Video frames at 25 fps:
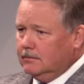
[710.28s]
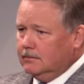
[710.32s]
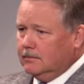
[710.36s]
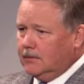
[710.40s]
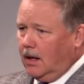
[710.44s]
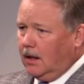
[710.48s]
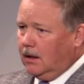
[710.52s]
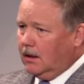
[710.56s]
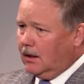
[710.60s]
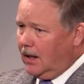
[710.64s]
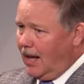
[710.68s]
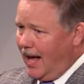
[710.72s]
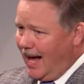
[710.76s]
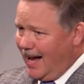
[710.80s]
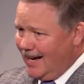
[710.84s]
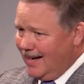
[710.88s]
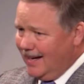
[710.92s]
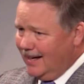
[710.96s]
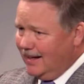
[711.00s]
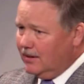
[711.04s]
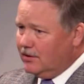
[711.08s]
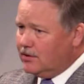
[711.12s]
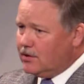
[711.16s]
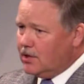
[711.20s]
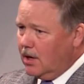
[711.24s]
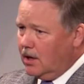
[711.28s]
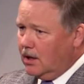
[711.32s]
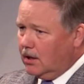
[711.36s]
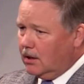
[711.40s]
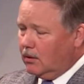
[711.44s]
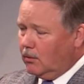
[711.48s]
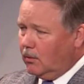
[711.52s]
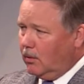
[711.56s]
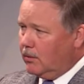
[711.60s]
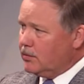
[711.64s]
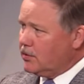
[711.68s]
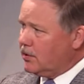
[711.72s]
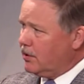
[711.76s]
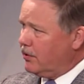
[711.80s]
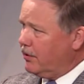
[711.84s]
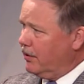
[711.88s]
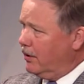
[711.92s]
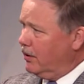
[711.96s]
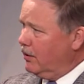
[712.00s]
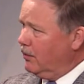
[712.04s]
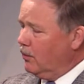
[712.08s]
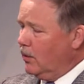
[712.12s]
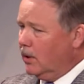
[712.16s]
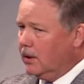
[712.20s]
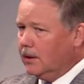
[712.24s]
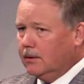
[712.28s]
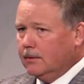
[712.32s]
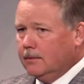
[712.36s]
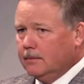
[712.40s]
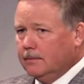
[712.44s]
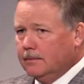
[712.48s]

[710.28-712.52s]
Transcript: A lying tongue. What was the third one?